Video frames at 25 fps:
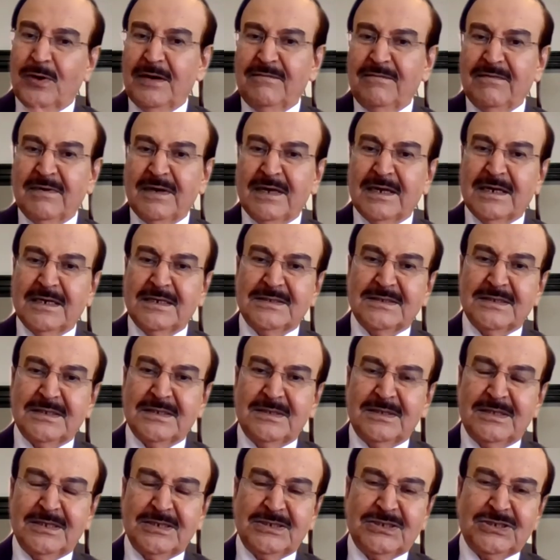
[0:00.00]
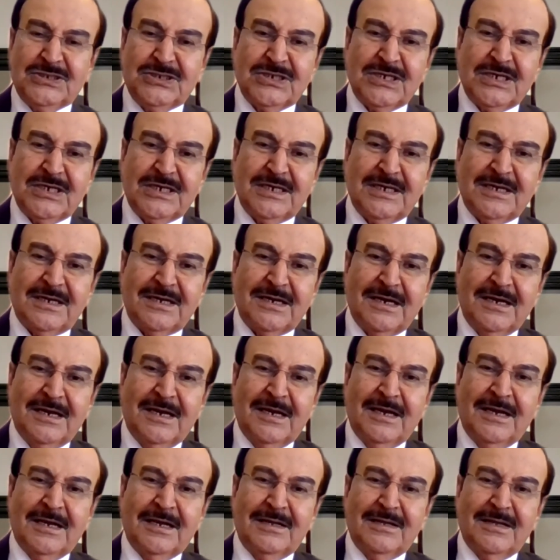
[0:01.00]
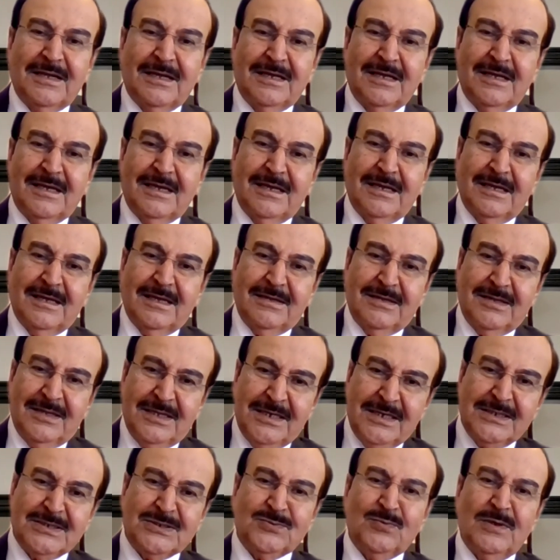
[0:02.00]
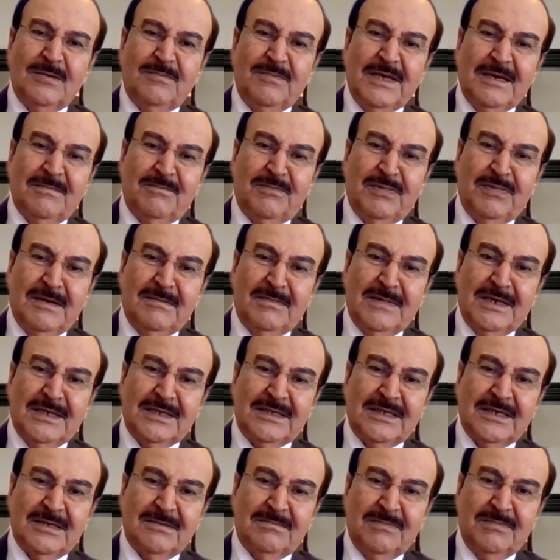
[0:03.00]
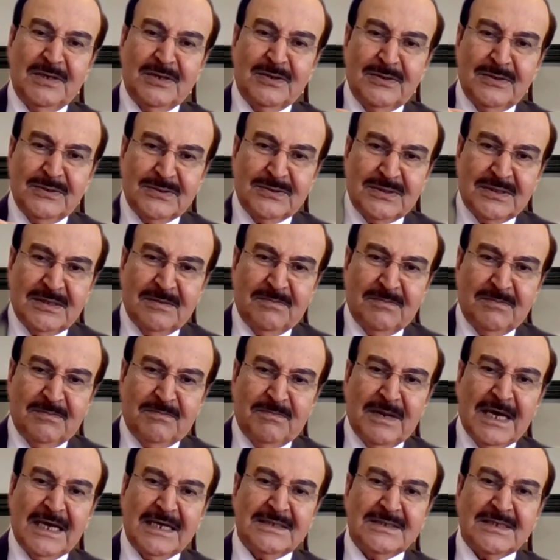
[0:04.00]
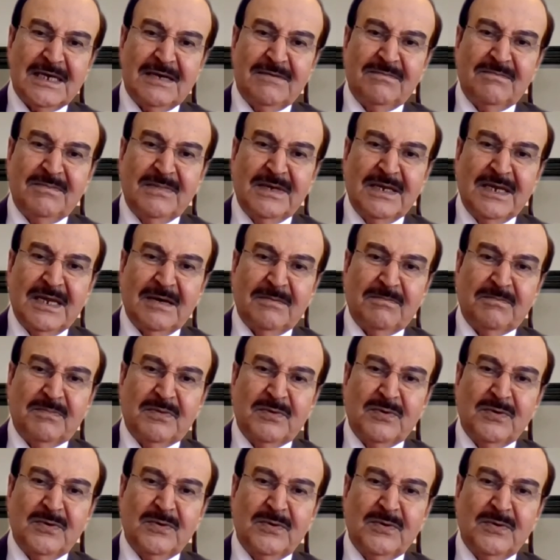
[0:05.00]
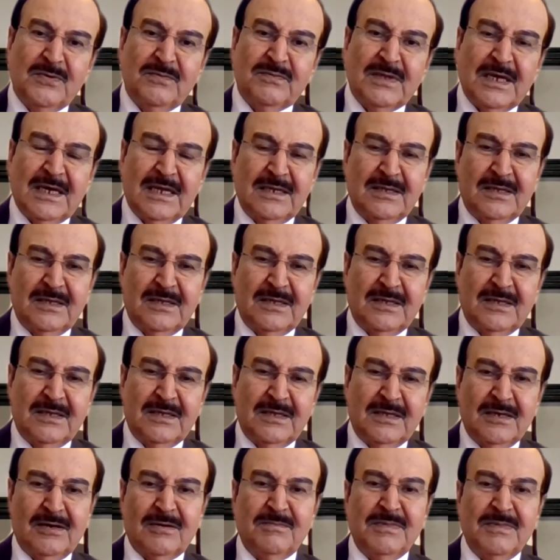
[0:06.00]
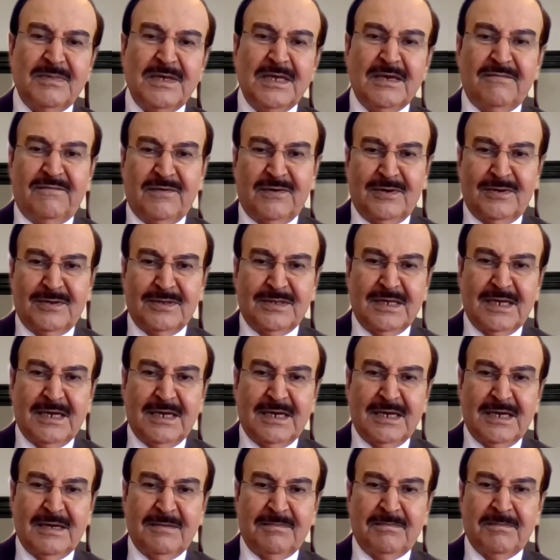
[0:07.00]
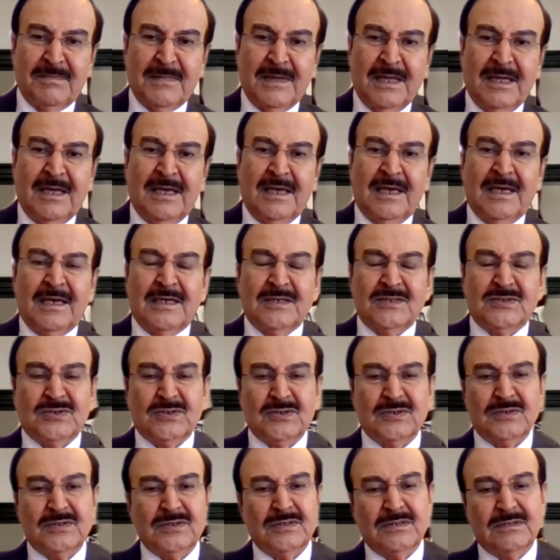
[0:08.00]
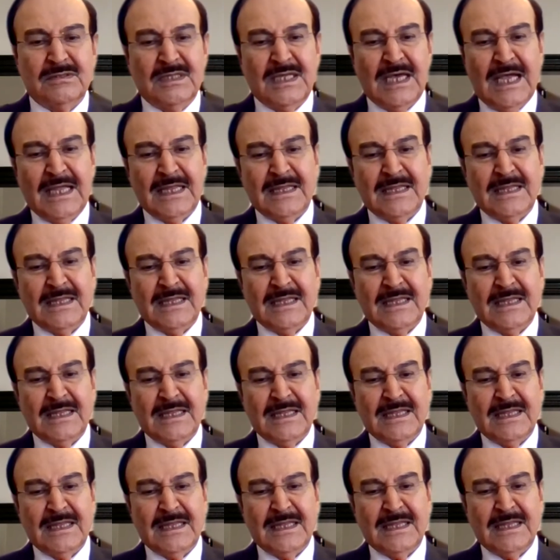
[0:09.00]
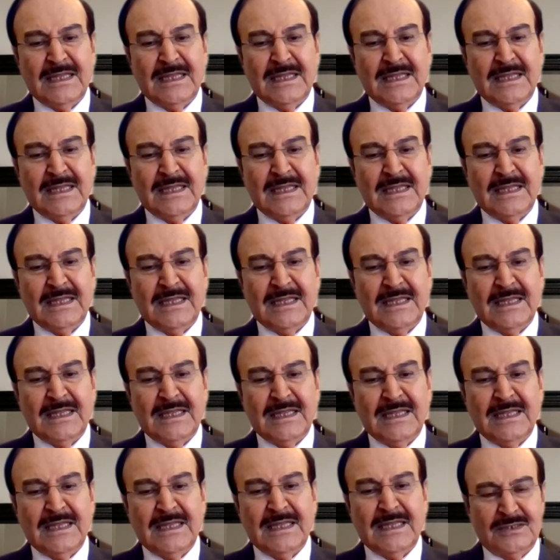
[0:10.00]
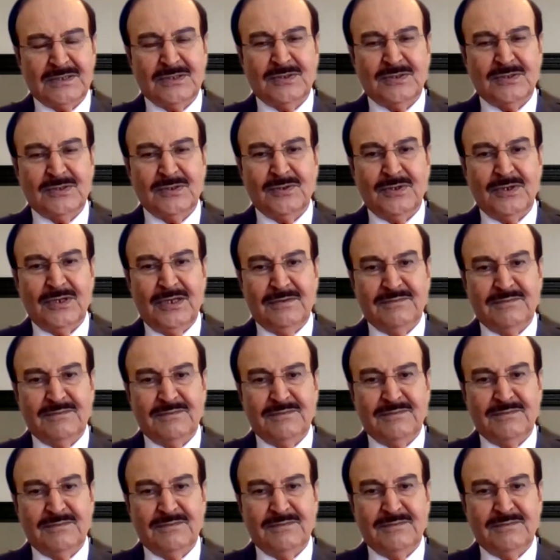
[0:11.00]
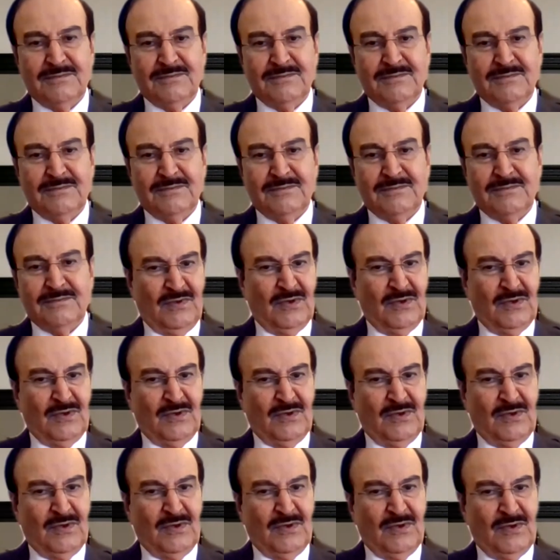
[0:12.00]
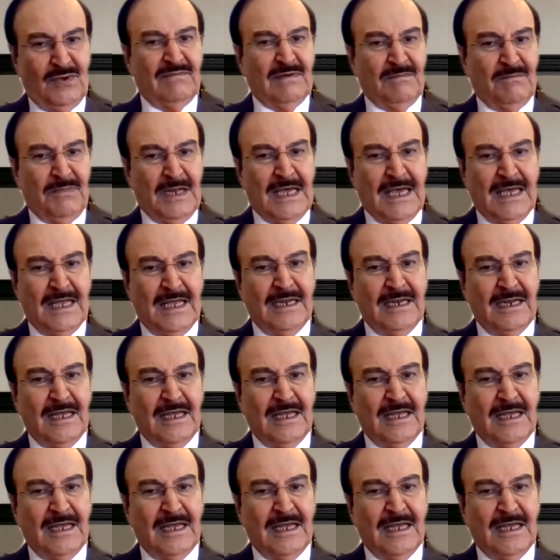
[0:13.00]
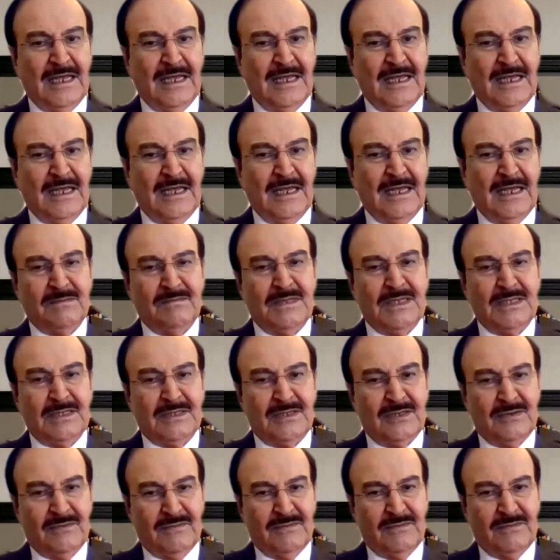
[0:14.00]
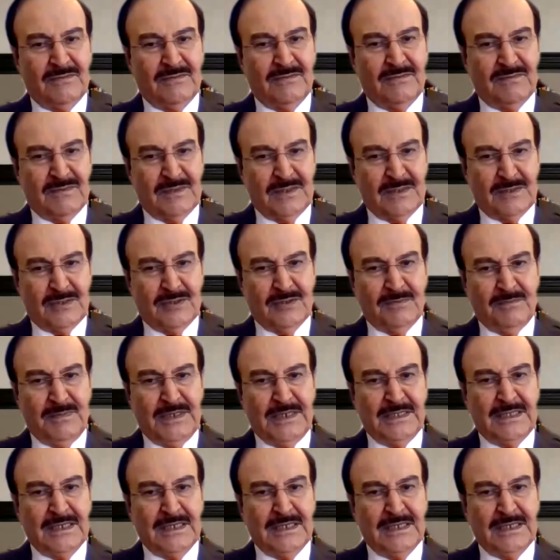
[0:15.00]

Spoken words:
whoever is in the chair, these will be implemented because the plans have been approved and they are being followed up. So that is, to me, the story of success. If you have a plan and you have commitment of the top